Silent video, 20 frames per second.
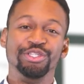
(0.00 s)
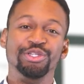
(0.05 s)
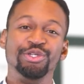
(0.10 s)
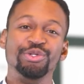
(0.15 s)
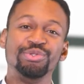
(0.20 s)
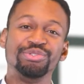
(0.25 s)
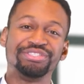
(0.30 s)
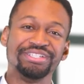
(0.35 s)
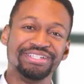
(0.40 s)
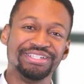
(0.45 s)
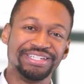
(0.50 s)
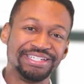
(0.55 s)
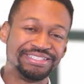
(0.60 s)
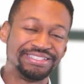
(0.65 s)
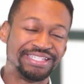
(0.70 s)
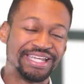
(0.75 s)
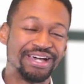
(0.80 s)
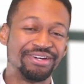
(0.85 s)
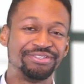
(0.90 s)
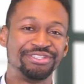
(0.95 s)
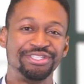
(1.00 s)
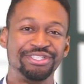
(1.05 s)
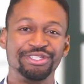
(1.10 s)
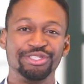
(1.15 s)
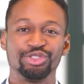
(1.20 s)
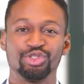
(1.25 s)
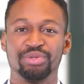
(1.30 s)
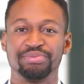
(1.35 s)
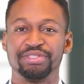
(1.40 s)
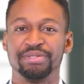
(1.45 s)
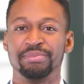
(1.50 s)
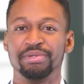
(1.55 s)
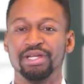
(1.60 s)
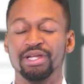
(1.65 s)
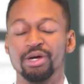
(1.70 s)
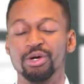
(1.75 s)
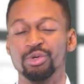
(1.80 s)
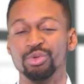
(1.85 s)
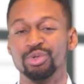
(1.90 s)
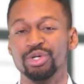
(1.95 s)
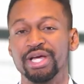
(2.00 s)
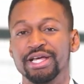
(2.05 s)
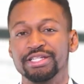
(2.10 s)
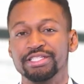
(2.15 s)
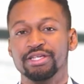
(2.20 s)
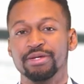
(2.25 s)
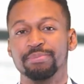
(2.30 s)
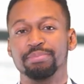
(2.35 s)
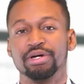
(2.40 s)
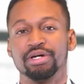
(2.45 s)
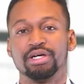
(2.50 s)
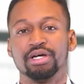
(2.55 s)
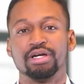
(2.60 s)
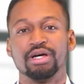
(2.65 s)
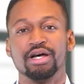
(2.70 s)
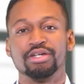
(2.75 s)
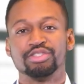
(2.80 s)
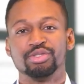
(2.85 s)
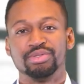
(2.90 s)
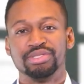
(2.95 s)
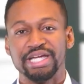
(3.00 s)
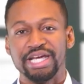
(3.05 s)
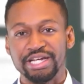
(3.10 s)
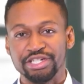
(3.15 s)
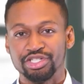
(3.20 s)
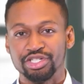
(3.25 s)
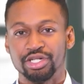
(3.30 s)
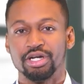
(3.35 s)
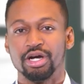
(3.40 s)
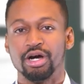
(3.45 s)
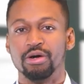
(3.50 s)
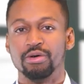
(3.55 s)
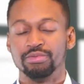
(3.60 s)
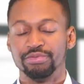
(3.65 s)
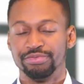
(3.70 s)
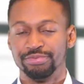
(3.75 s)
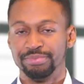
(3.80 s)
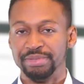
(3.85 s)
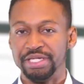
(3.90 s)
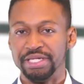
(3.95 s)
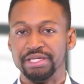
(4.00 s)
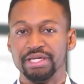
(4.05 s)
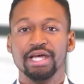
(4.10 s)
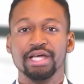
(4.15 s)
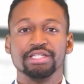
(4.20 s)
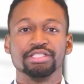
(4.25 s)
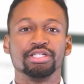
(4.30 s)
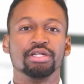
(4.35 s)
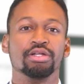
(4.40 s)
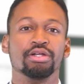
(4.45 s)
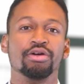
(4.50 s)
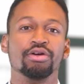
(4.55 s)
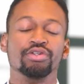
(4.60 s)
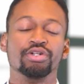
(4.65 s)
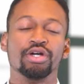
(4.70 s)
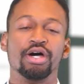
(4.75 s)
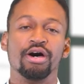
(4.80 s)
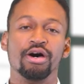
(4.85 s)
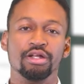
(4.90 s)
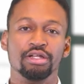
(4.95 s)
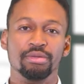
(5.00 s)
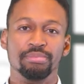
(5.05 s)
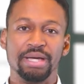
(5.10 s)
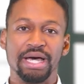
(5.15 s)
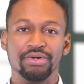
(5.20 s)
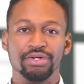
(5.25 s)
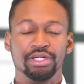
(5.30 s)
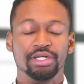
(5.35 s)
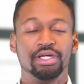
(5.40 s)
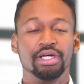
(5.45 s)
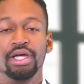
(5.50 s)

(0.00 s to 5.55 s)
use the link down in the description below to book a consultation call with me to learn all about it.